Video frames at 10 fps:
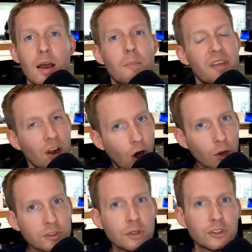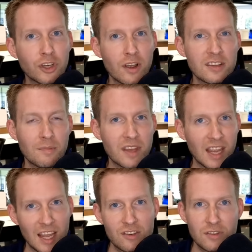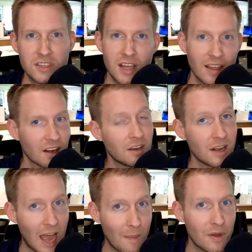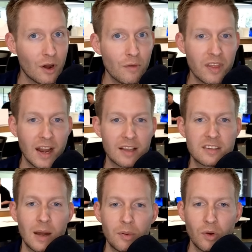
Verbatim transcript: but then also show you something interesting that could happen over the next couple